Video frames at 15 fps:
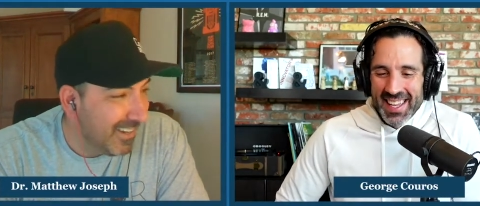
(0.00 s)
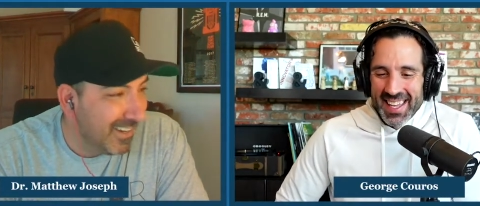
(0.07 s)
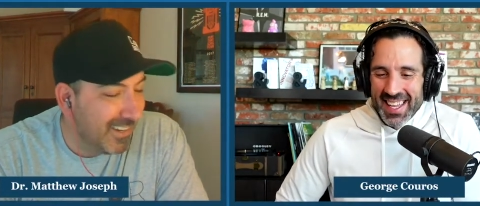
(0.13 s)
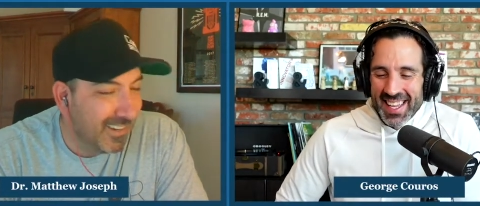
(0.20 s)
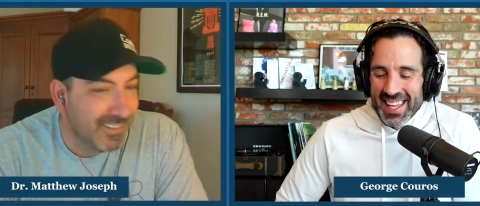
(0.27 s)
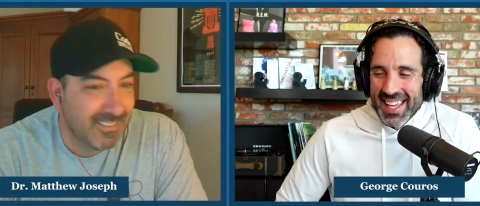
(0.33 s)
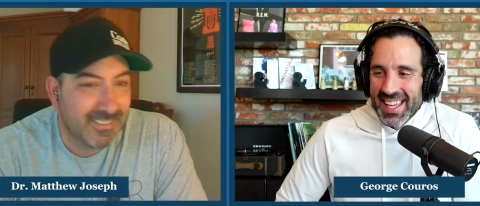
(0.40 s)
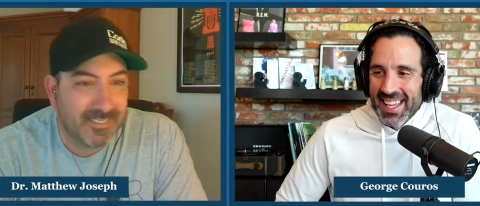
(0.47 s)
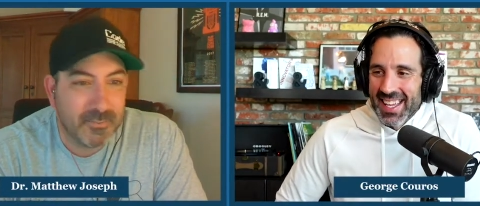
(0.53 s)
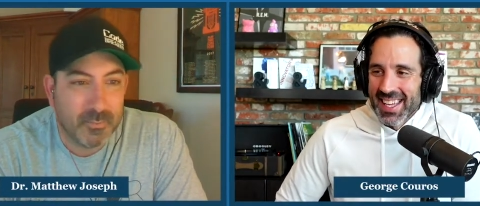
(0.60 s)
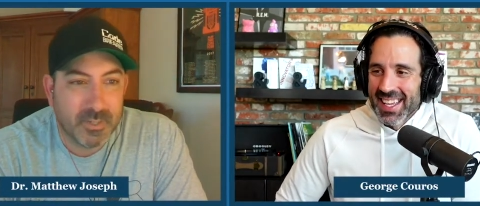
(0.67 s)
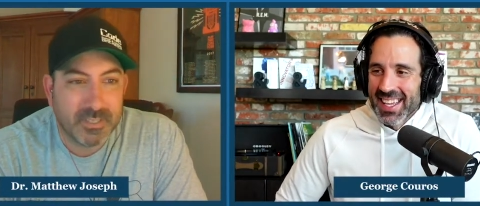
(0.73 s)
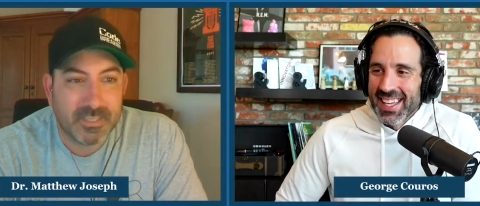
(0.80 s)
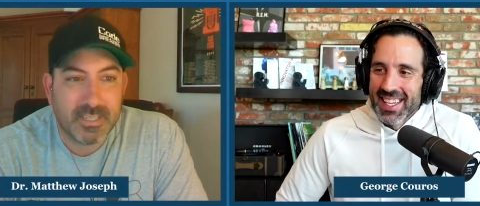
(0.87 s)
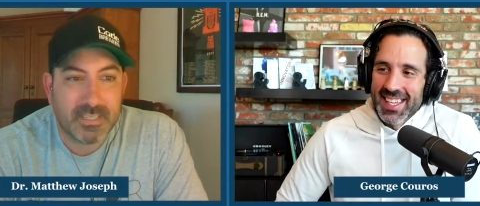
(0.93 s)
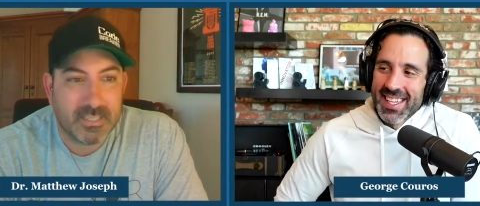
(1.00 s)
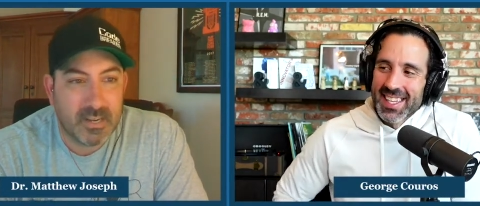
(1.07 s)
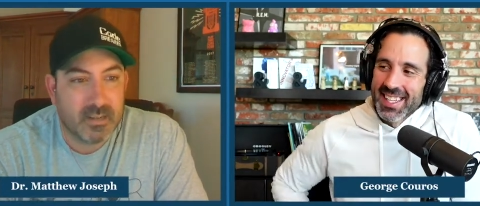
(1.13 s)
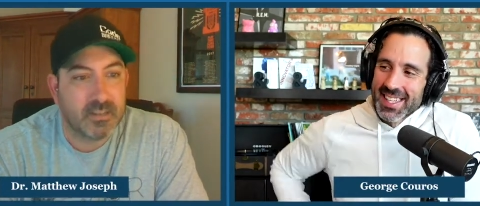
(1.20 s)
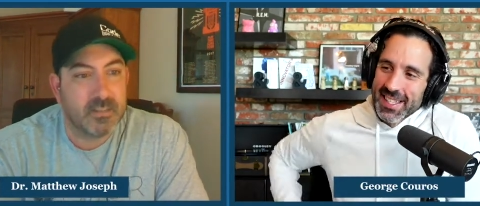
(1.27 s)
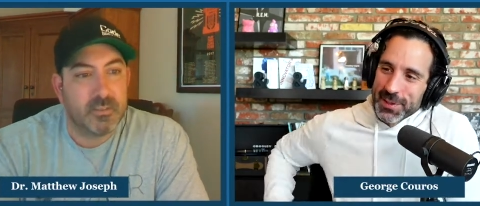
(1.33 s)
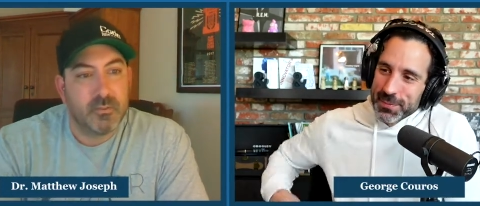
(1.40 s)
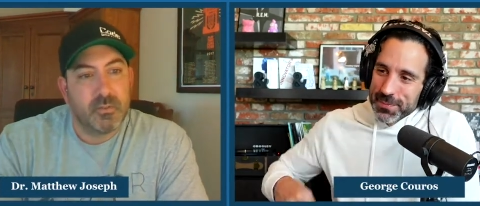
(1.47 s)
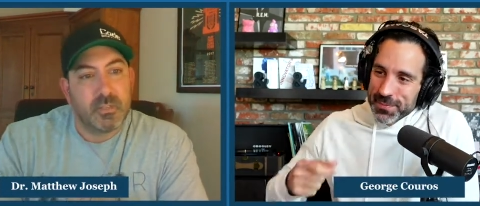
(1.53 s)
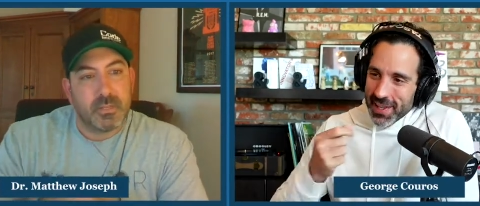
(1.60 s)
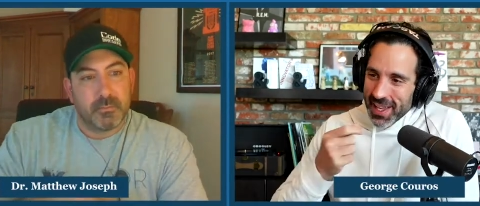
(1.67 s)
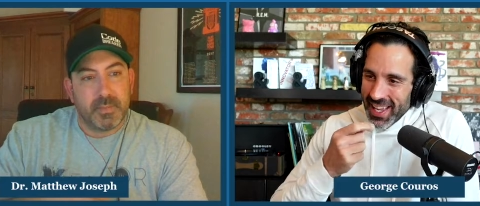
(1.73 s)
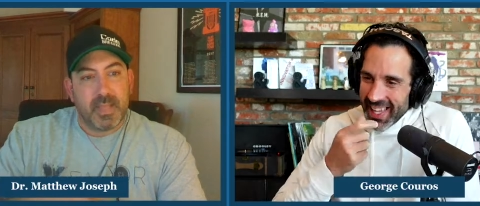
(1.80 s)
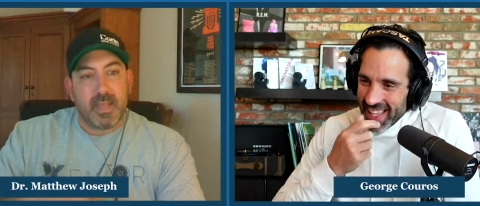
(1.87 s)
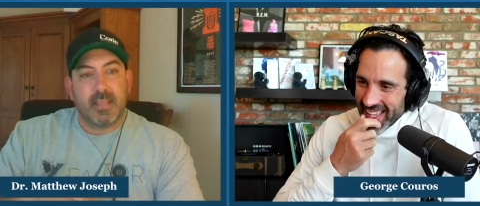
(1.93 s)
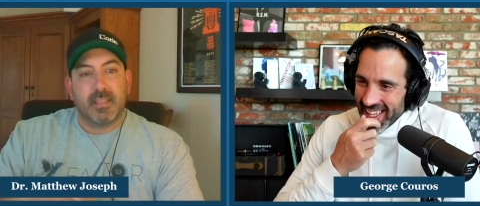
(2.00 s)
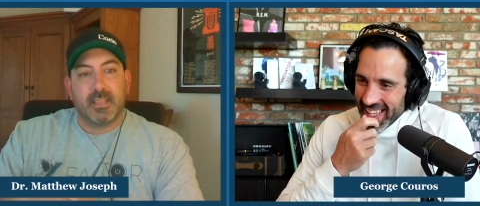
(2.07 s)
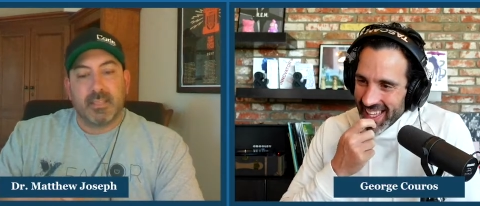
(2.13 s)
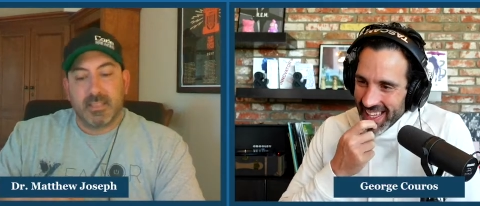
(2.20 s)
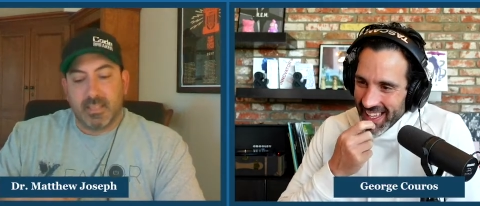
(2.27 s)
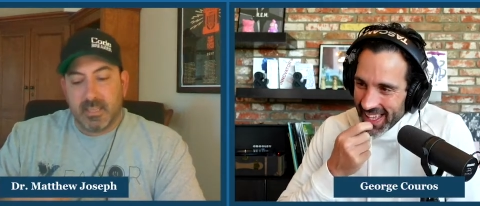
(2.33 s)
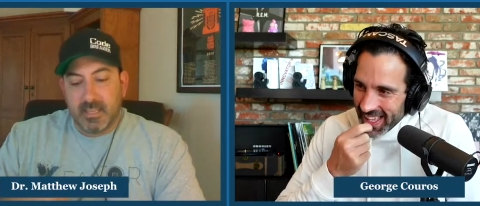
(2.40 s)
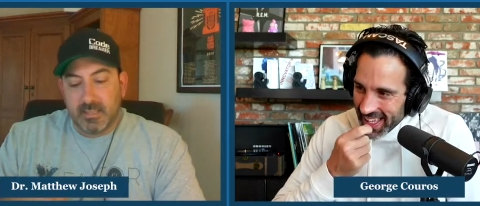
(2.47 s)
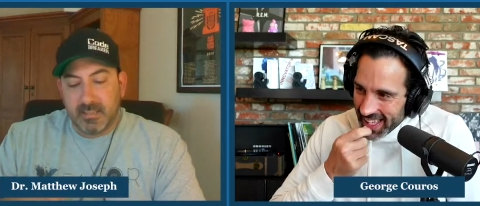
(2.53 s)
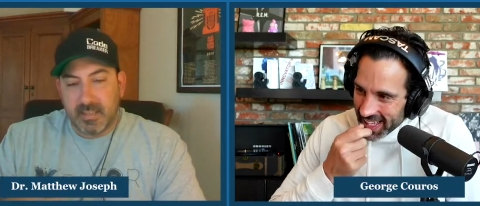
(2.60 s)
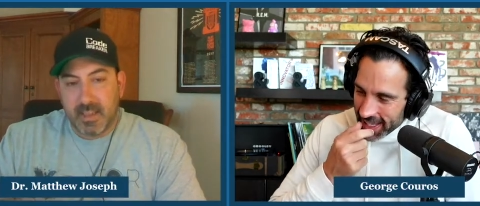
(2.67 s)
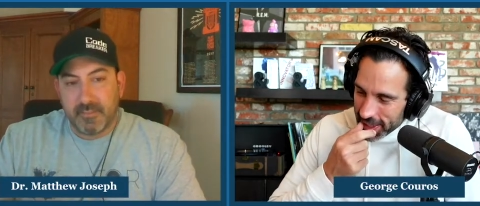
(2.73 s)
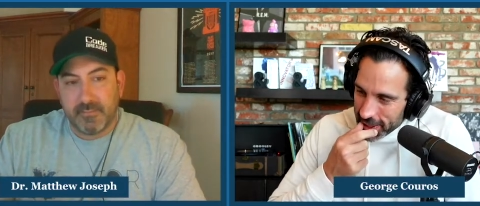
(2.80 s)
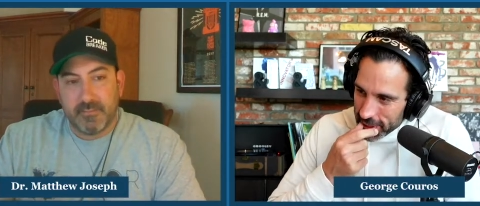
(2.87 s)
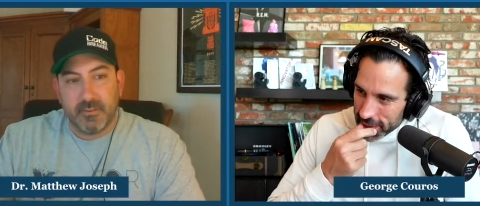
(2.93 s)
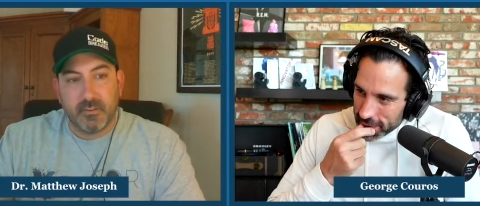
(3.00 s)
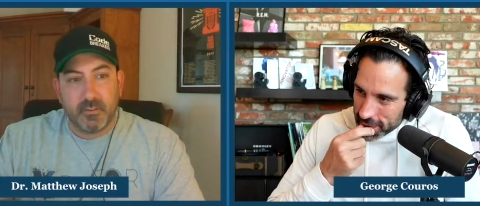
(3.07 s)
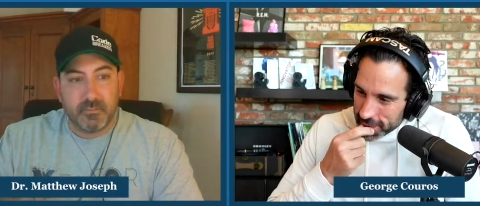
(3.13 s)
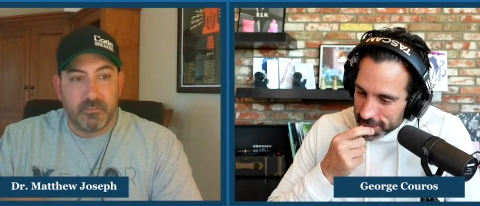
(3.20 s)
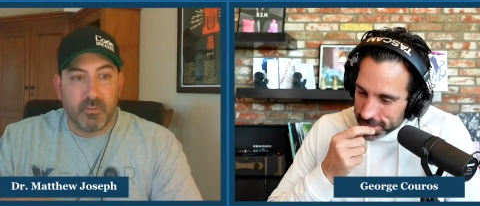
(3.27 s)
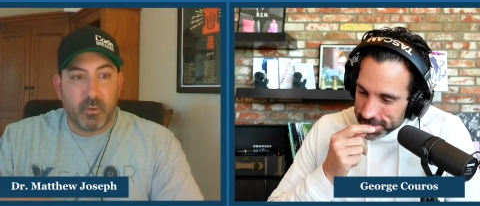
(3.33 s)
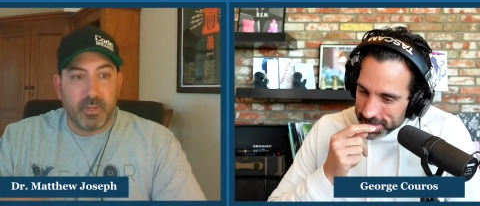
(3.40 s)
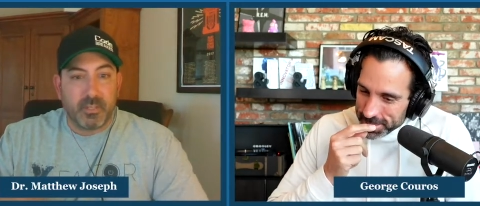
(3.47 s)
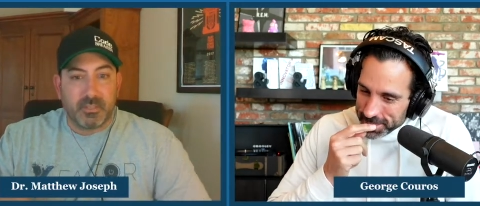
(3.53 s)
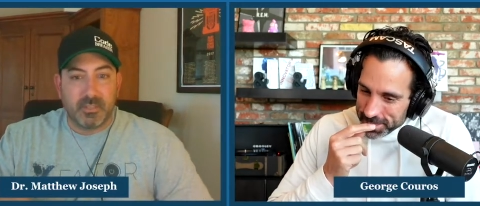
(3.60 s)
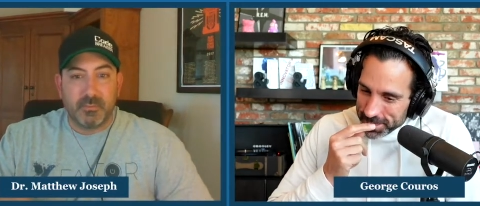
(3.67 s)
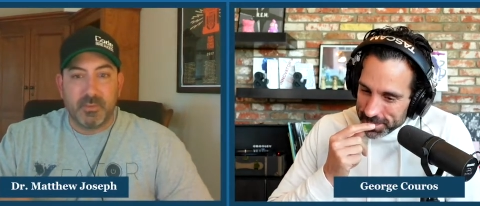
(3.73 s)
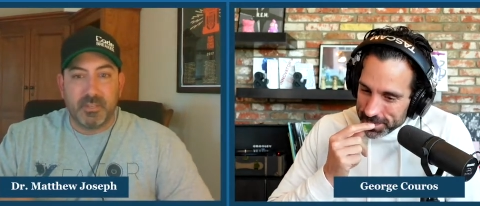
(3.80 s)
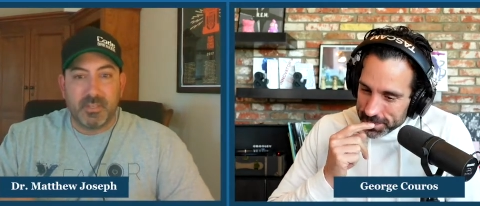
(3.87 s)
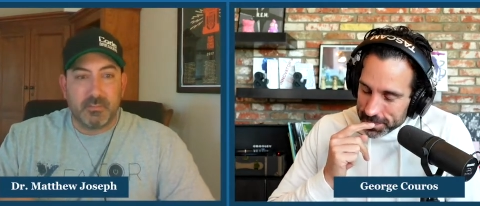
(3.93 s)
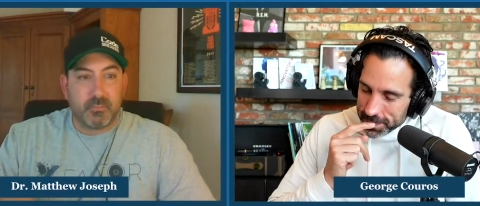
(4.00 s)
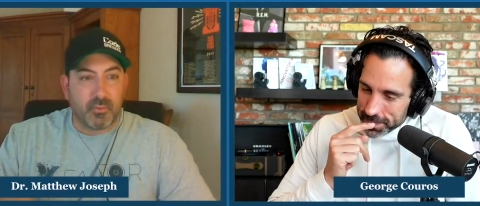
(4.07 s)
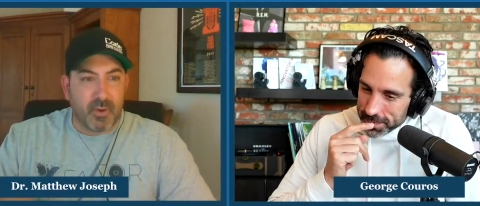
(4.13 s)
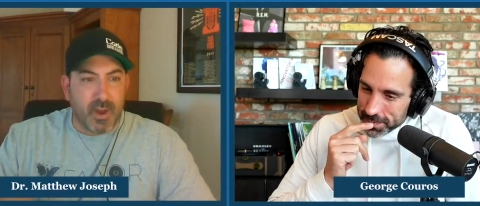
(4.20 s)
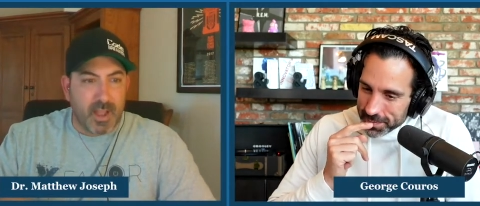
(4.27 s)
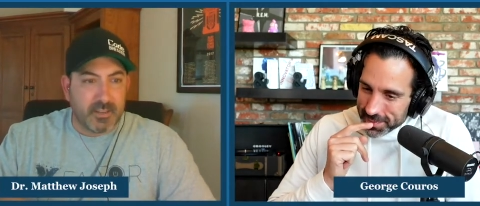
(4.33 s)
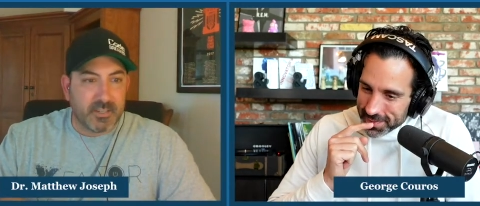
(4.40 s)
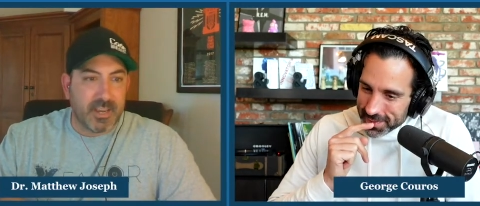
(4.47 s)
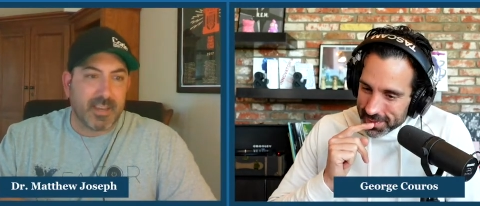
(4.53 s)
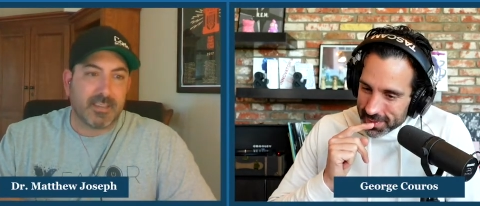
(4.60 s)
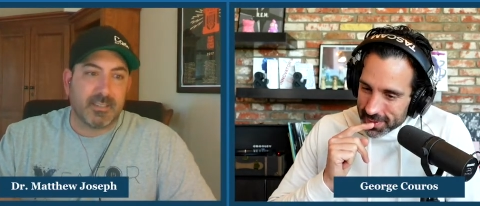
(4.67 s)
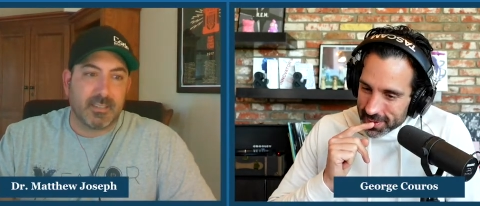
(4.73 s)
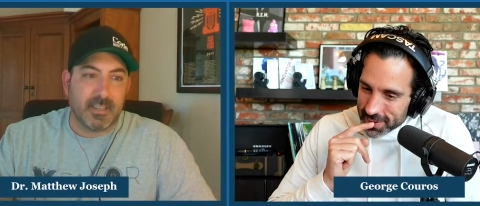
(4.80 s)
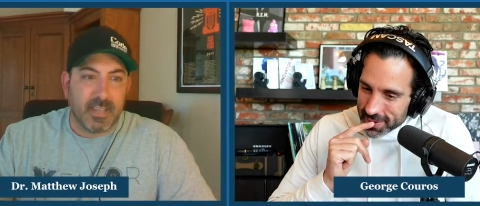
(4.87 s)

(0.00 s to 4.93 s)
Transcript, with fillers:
Speaker 1: And once I started to do some of that and let the kids have a voice, and we did projects. And